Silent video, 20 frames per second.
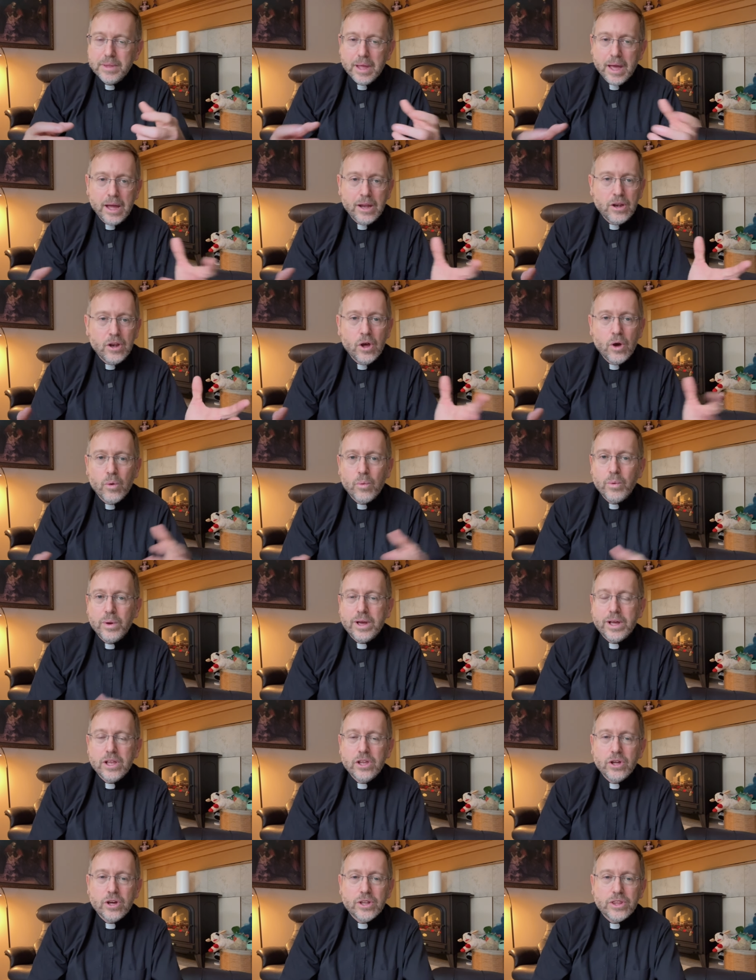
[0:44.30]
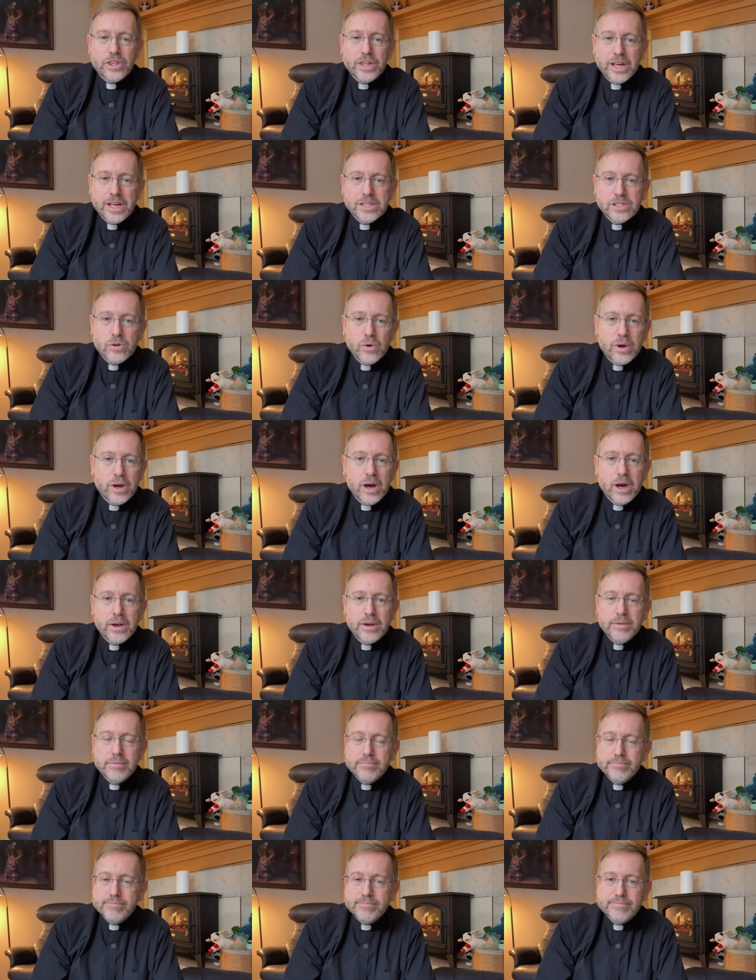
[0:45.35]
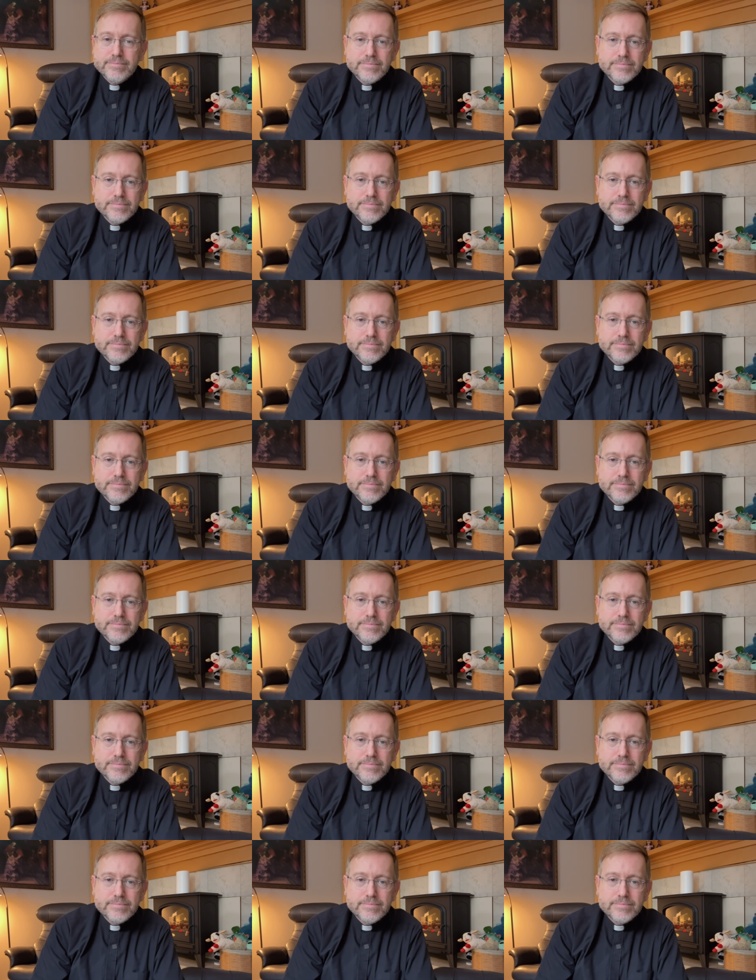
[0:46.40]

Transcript: I know we can look at things going on